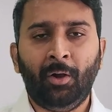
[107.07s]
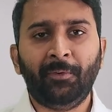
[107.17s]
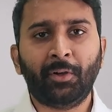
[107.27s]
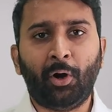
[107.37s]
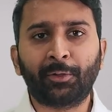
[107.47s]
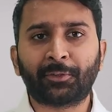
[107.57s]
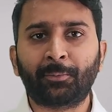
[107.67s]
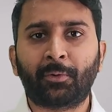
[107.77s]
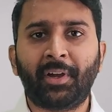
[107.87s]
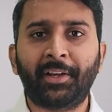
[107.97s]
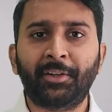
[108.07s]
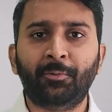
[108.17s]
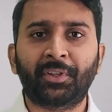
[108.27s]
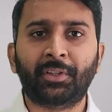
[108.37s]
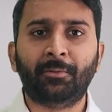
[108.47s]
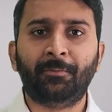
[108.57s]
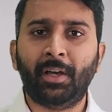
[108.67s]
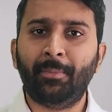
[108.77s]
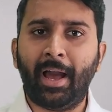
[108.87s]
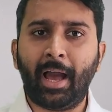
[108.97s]
We also provide you with a
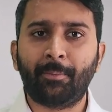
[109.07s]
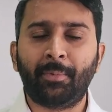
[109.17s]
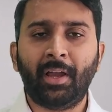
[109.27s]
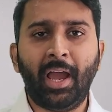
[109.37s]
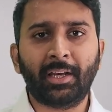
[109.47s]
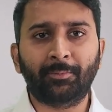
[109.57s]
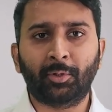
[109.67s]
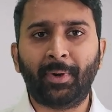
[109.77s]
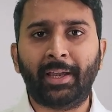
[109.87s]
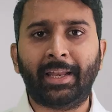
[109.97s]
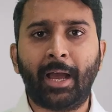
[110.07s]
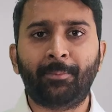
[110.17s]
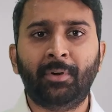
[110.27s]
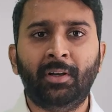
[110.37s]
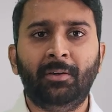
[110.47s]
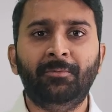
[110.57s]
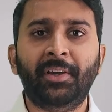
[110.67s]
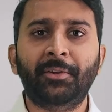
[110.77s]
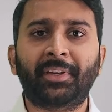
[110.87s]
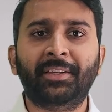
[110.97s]
web app and a mobile app
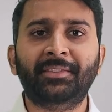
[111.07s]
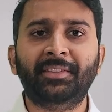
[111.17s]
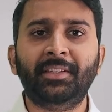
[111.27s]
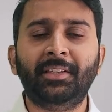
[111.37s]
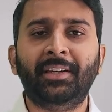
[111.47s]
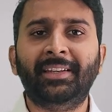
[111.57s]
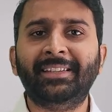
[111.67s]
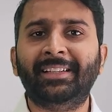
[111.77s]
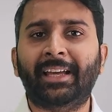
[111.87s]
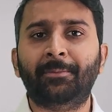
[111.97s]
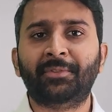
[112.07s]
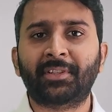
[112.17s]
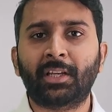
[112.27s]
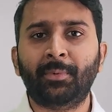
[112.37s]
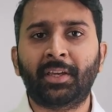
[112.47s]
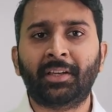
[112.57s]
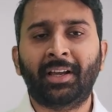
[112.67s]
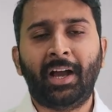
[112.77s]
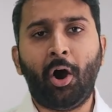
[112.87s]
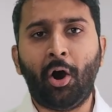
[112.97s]
where you can see real-time streaming
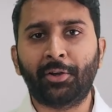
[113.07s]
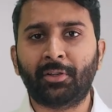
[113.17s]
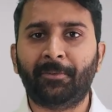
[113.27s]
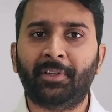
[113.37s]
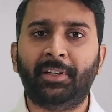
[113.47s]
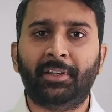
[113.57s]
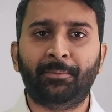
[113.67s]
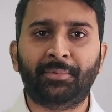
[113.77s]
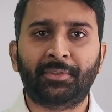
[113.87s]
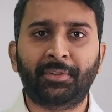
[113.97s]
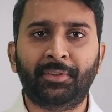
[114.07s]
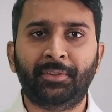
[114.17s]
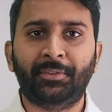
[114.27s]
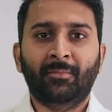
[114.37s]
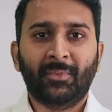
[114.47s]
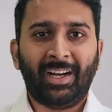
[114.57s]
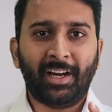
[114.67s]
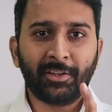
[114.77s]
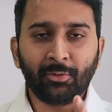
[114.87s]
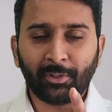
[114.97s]
on your fingertips.
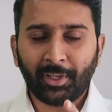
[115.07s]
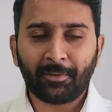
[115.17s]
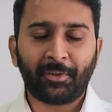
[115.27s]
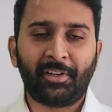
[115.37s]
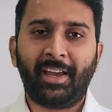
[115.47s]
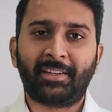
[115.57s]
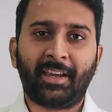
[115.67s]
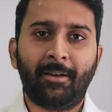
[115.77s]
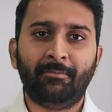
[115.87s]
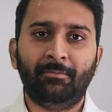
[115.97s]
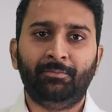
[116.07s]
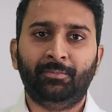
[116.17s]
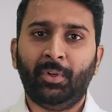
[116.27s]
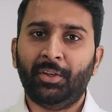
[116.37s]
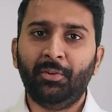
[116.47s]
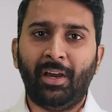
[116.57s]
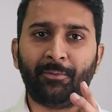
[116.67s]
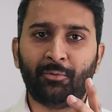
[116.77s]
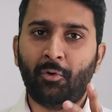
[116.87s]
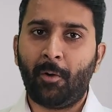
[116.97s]
Are you looking for a dash cam? You
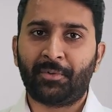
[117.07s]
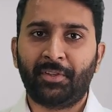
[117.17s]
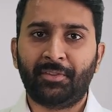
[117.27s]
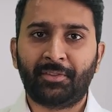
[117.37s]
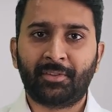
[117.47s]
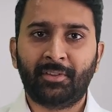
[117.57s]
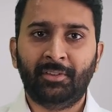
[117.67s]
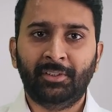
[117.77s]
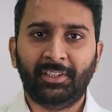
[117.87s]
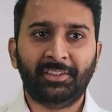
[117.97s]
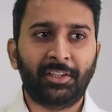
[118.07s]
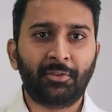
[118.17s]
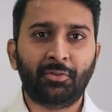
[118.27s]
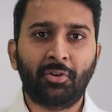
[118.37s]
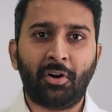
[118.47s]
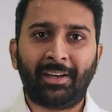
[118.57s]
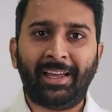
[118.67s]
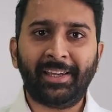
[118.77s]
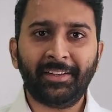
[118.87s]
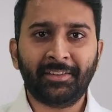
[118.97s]
have two options. Either you go
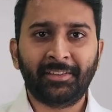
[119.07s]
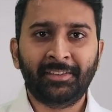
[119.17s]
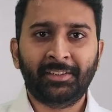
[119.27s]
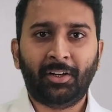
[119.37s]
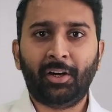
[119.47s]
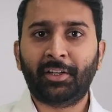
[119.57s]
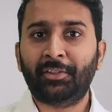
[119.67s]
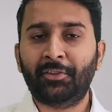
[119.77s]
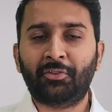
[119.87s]
online or either